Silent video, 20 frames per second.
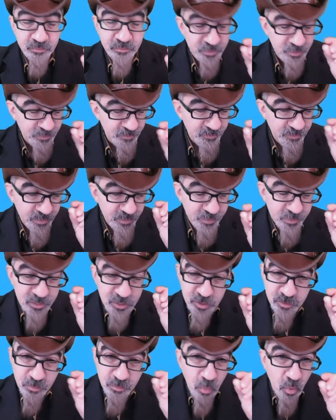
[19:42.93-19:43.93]
I mean, very
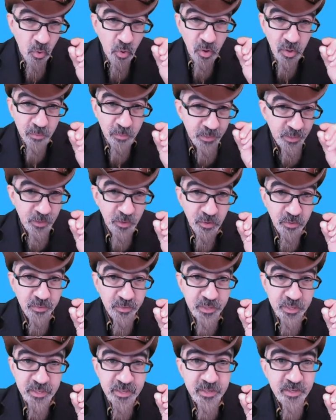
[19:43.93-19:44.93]
small
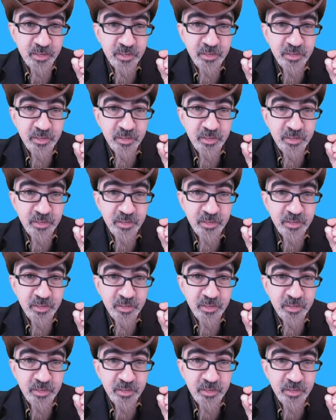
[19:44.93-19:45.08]
minority,